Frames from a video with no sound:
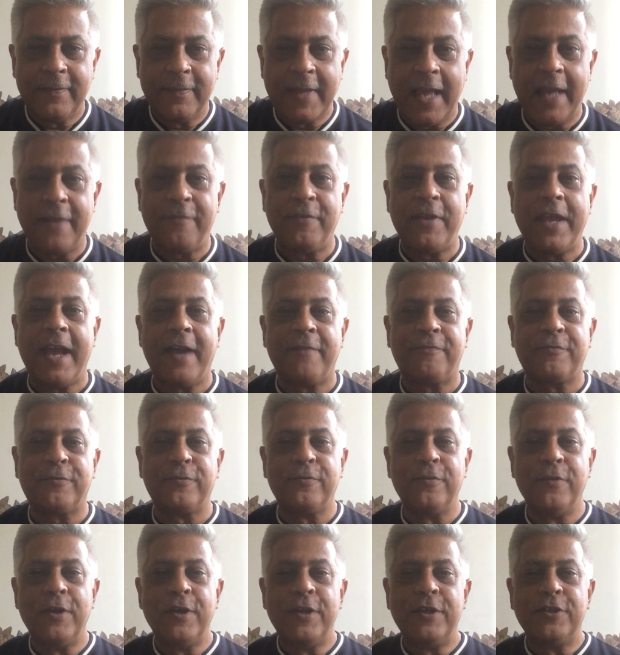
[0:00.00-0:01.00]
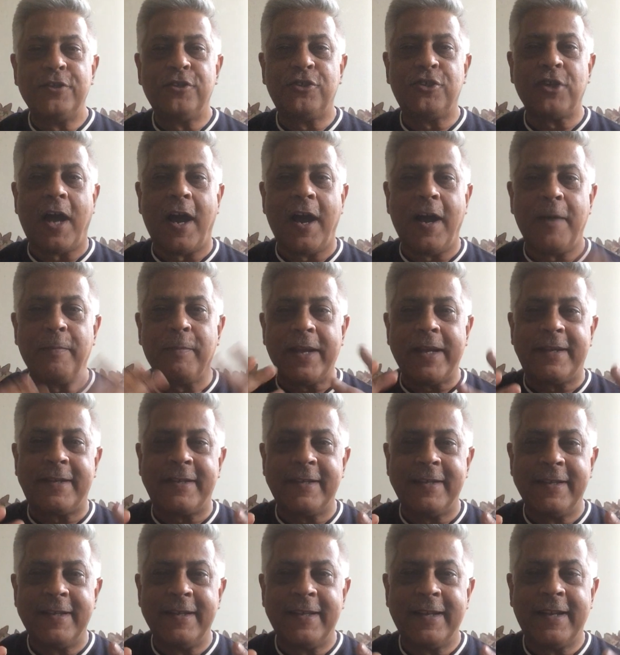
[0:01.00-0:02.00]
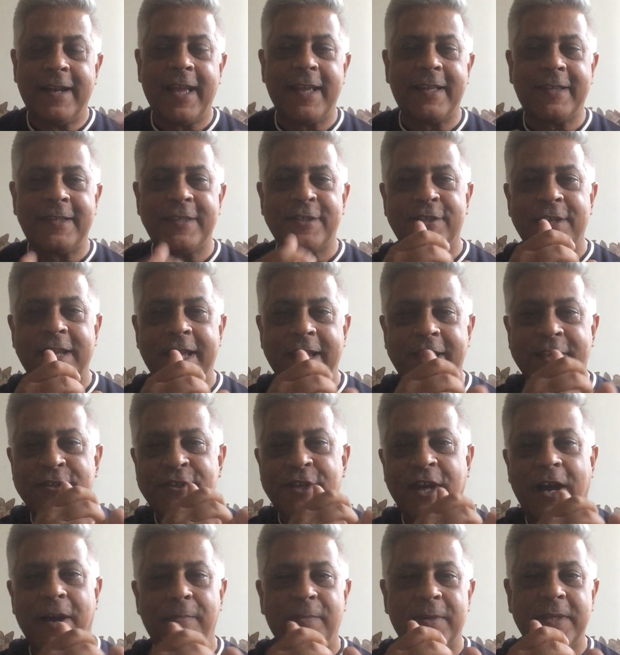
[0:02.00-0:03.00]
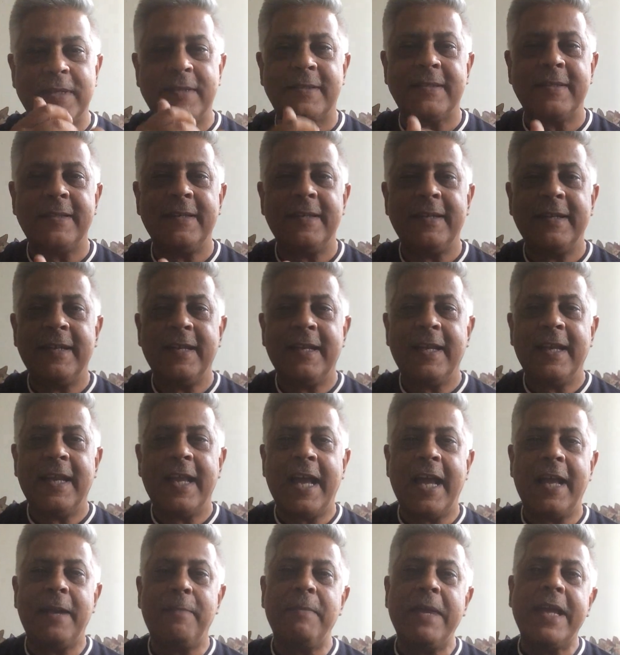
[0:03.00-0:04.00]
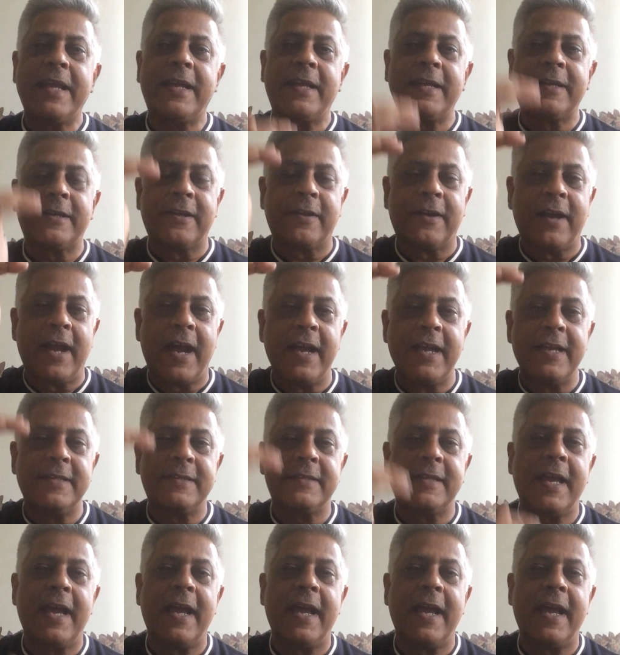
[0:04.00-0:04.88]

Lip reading: And we have to charm it like the snake charmers and make it arise.